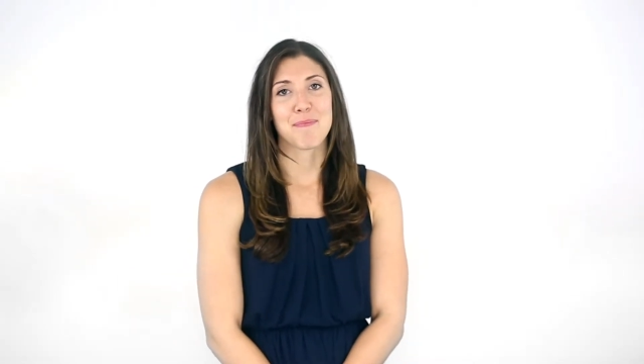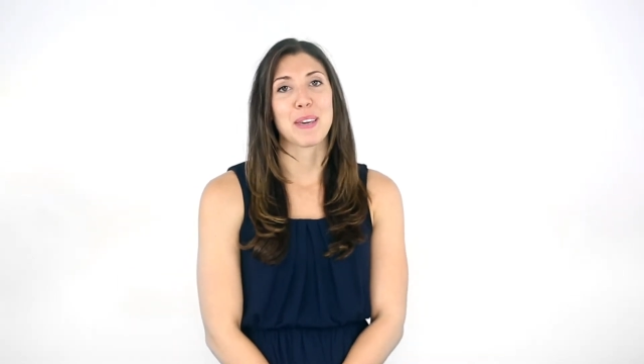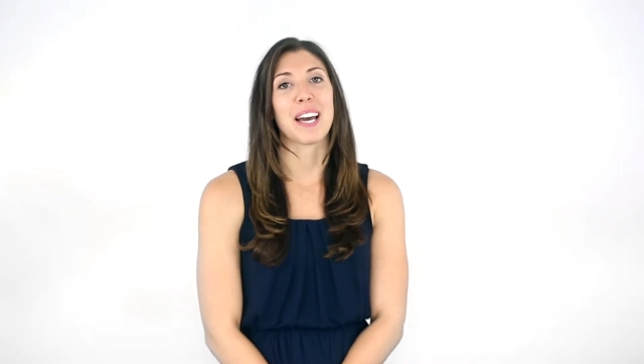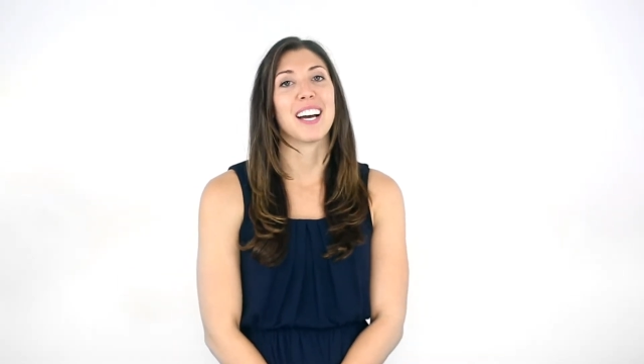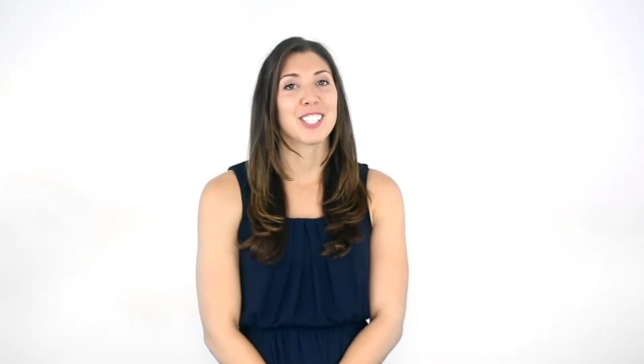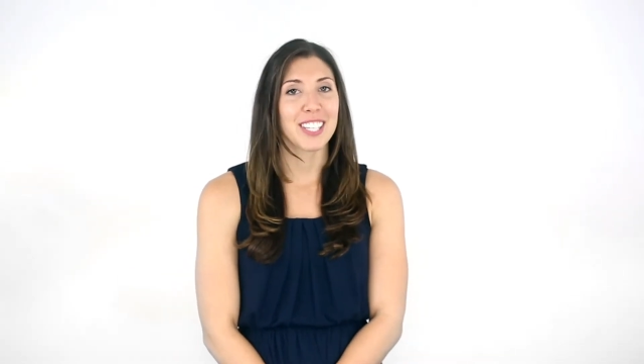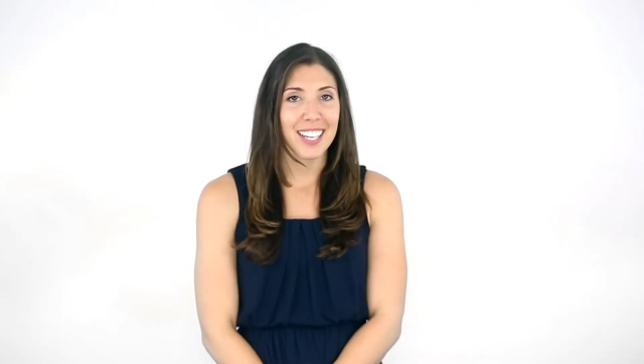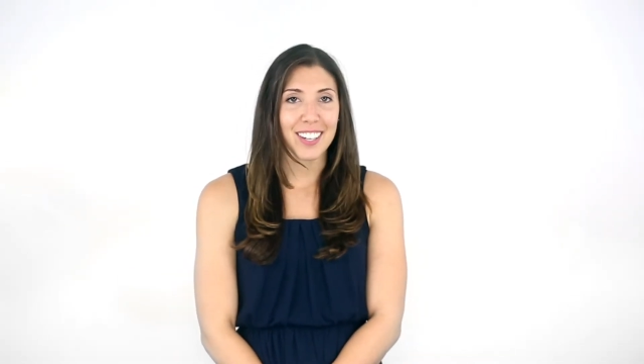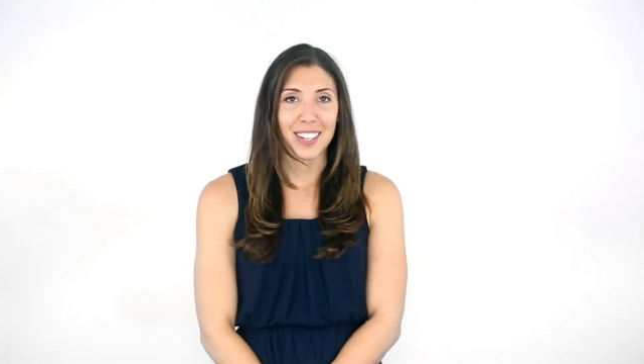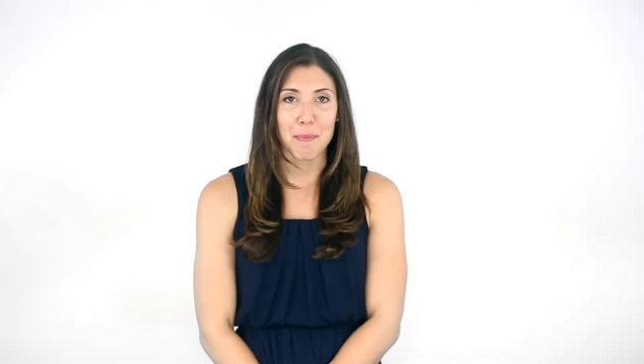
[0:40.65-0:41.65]
because she
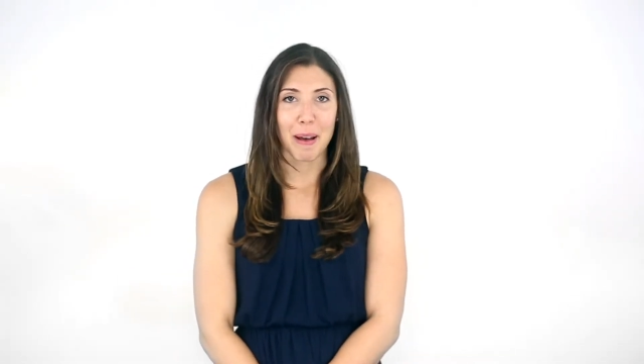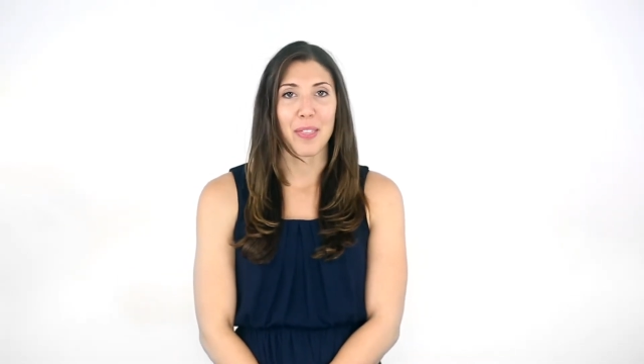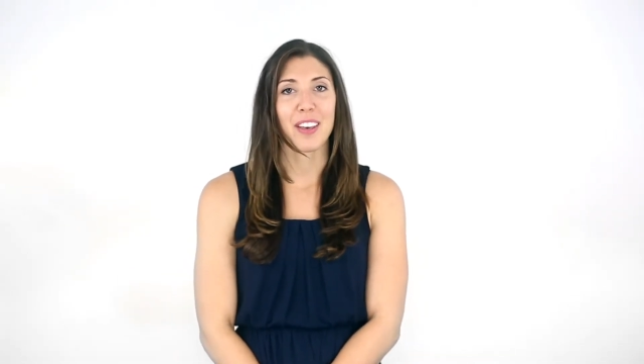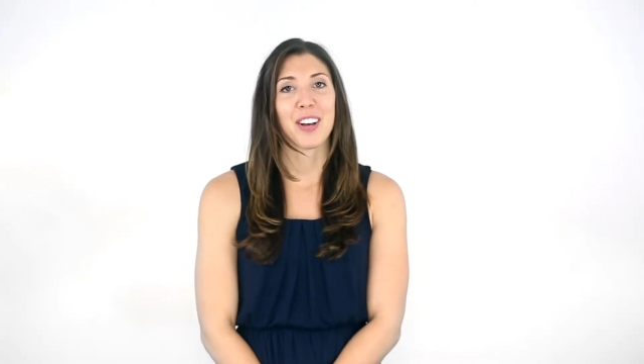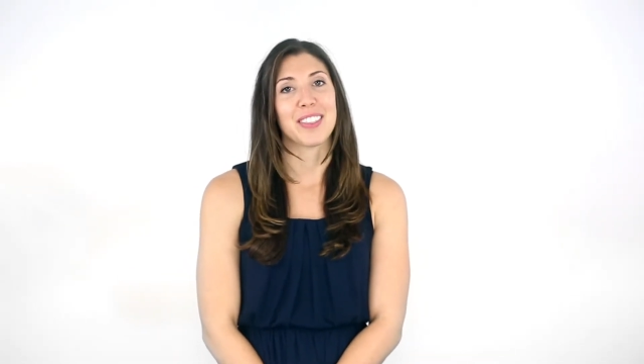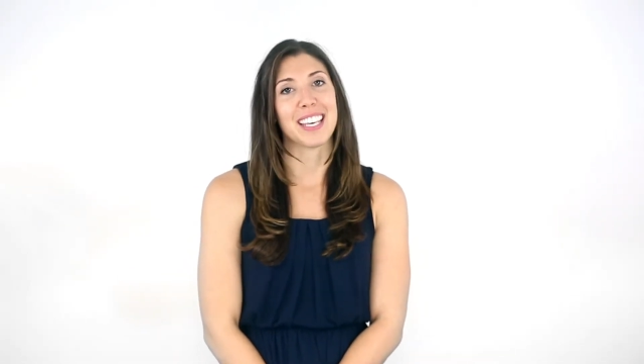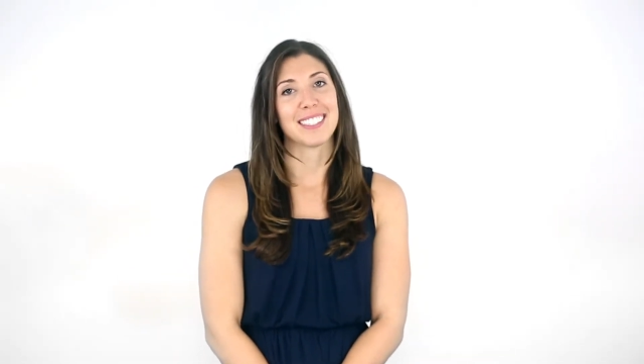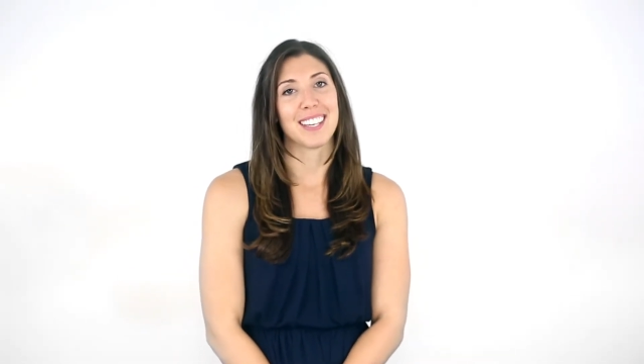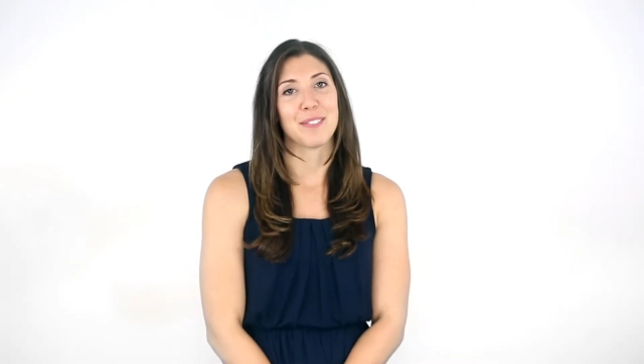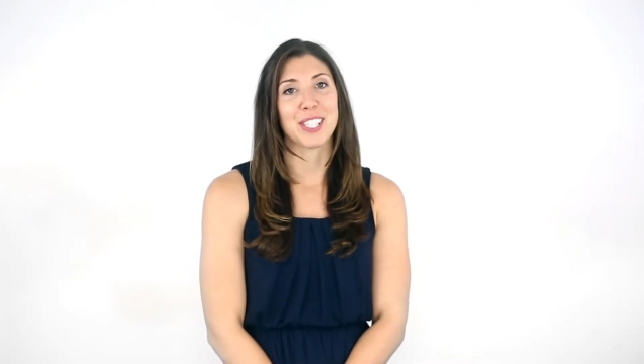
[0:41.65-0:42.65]
had heard about the good
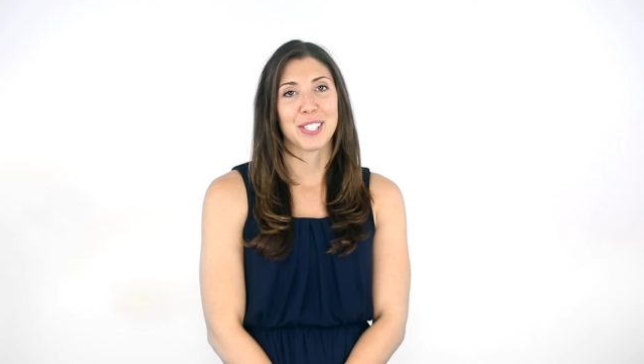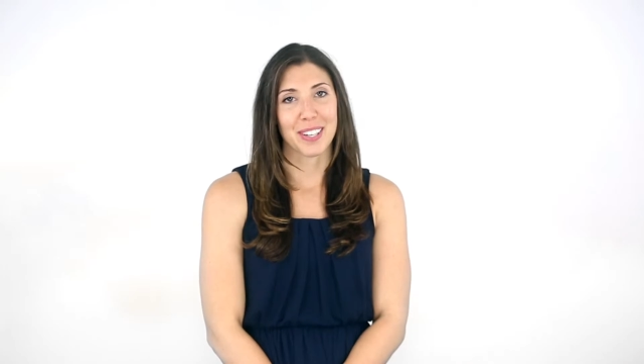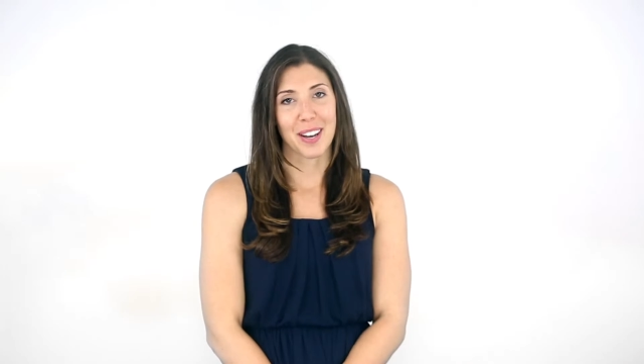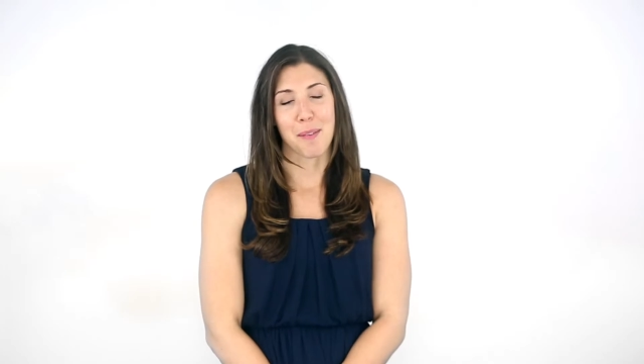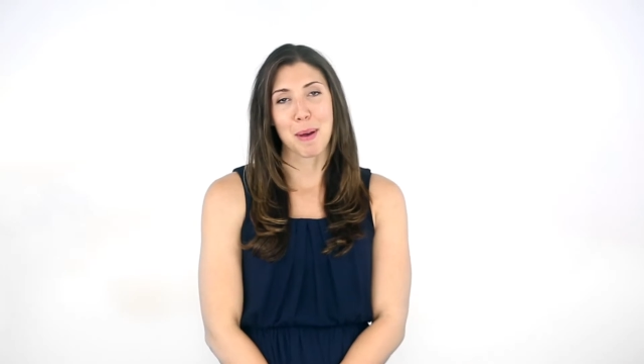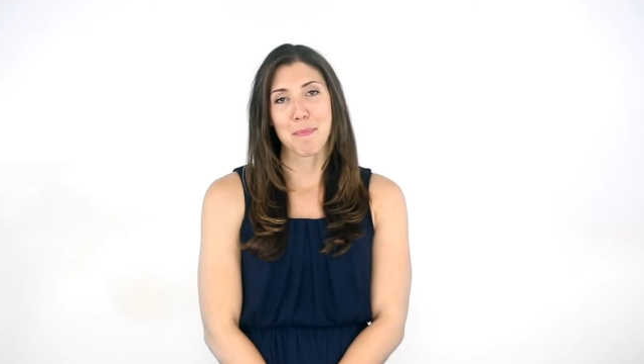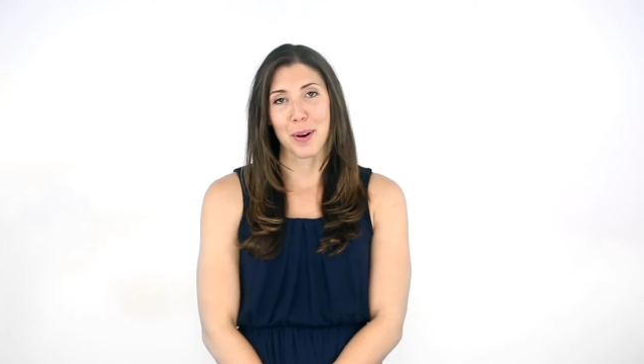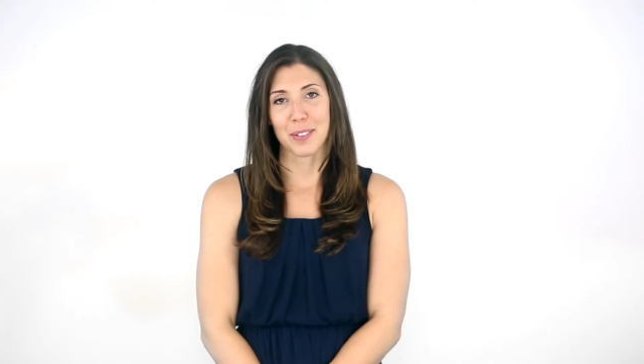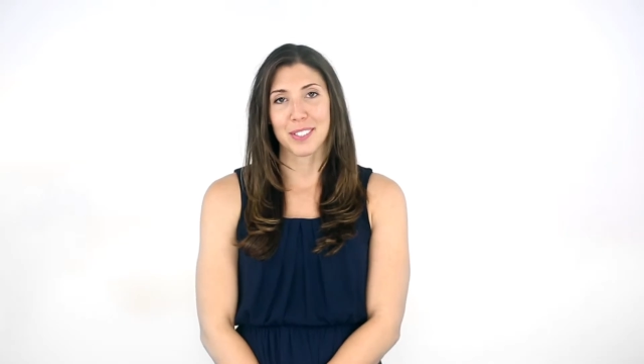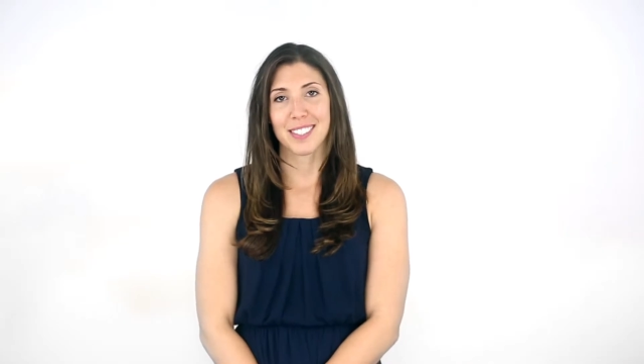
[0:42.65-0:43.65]
things I was doing on my
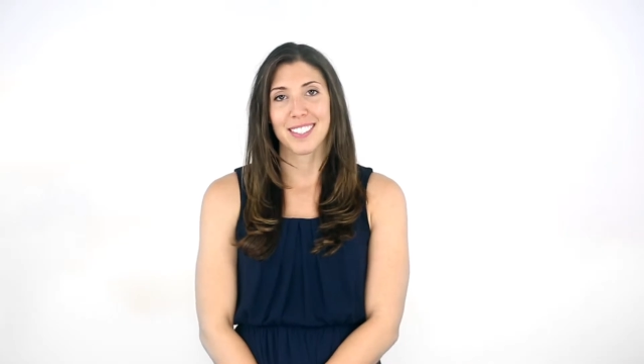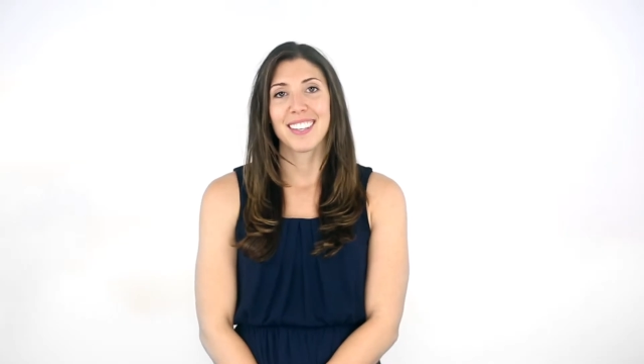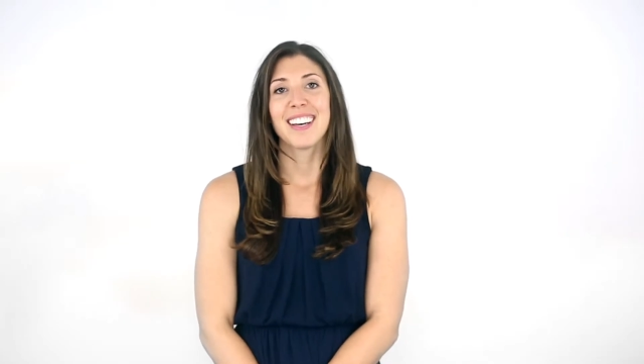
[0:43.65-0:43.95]
post.